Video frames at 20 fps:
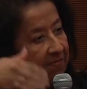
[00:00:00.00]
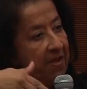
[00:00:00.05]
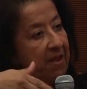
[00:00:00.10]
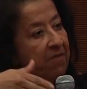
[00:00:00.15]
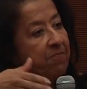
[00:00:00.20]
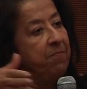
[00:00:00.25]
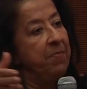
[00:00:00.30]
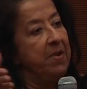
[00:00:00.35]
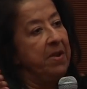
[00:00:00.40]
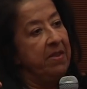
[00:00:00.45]

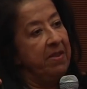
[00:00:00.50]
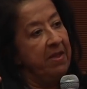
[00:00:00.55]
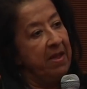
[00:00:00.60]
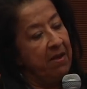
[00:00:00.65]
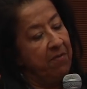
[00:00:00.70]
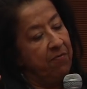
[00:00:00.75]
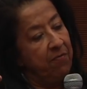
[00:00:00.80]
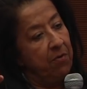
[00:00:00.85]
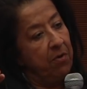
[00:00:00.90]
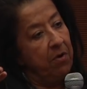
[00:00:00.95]
they've been
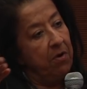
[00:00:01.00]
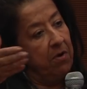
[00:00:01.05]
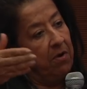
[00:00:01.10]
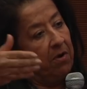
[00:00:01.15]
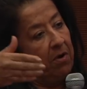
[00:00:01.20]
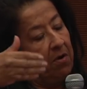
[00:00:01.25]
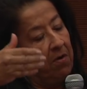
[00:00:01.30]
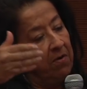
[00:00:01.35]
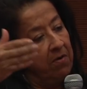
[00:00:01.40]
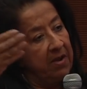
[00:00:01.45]
there for
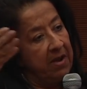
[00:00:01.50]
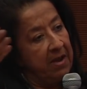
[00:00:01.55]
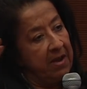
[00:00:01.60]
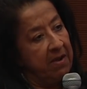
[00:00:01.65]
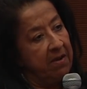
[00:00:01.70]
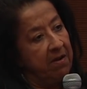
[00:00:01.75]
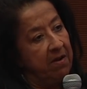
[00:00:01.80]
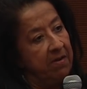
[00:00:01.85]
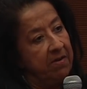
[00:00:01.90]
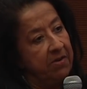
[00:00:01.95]
long,
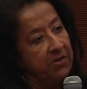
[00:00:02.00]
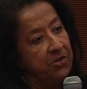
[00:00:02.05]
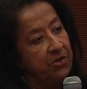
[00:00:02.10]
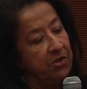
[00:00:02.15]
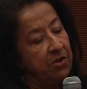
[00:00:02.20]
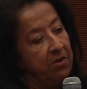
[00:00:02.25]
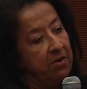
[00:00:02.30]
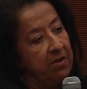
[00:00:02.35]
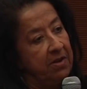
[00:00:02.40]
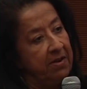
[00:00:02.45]
encourage
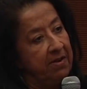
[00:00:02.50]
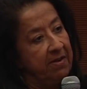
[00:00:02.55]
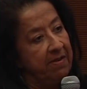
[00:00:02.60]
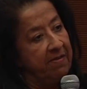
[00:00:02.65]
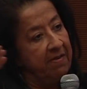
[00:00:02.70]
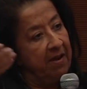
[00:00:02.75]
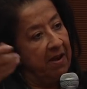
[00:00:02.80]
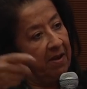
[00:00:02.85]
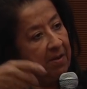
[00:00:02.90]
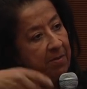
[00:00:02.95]
early
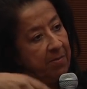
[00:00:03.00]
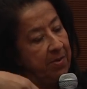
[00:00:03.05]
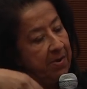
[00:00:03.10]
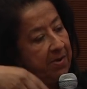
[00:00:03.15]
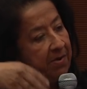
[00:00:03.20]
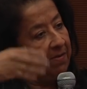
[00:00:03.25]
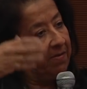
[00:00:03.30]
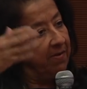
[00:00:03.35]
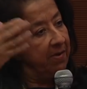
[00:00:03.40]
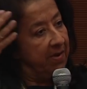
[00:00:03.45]

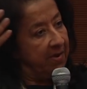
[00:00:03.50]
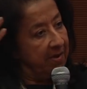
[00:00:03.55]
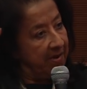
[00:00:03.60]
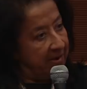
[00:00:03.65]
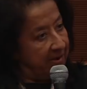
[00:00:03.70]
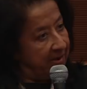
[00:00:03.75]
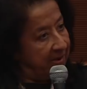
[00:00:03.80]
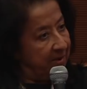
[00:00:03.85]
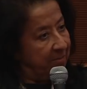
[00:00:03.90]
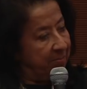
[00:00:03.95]
retirement,
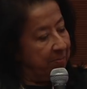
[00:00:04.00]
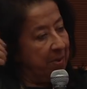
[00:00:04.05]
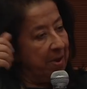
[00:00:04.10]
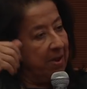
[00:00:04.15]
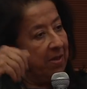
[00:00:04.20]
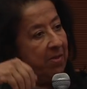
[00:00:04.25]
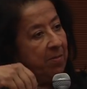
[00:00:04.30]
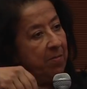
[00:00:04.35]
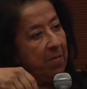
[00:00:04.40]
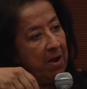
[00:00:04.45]

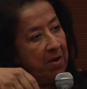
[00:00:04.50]
pay them